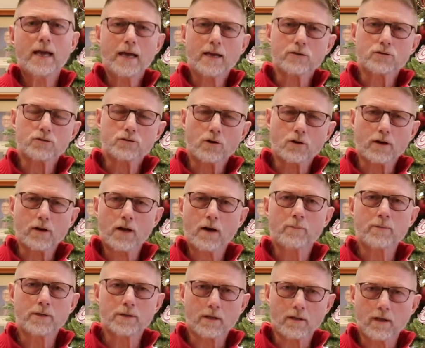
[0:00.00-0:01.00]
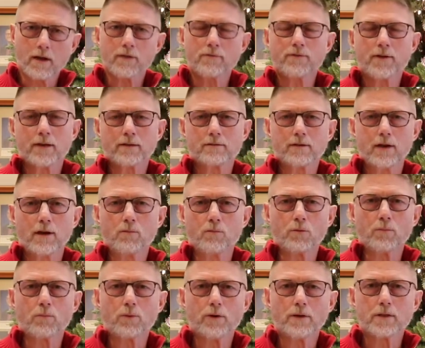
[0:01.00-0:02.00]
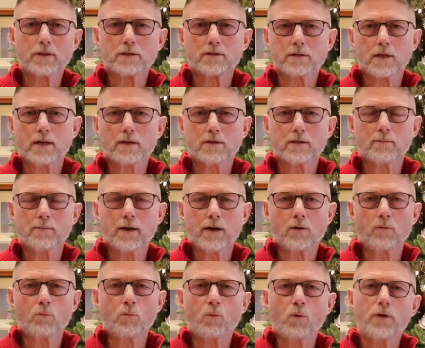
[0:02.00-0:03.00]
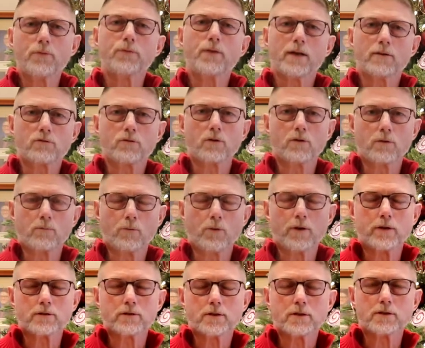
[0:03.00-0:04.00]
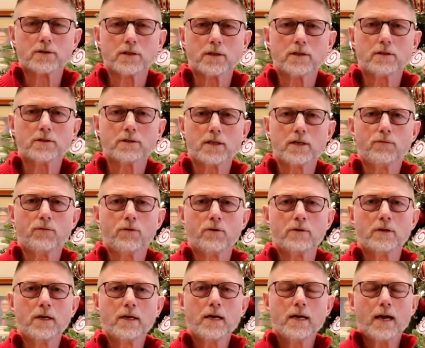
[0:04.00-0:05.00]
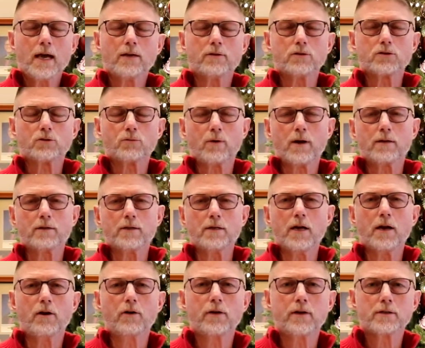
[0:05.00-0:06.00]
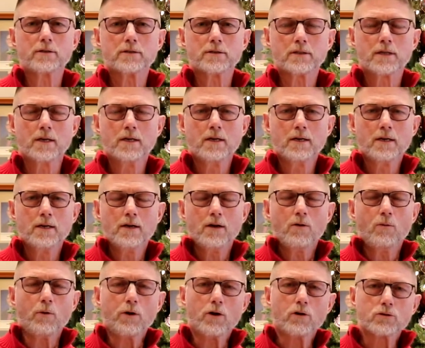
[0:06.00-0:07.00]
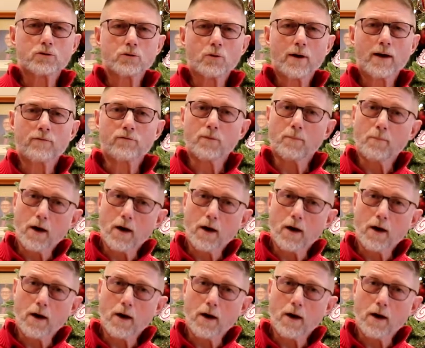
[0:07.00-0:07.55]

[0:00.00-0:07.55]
and start coming to life out there. We're pretty excited about what that's going to bring to the city of Seaford and the surrounding areas. We also have the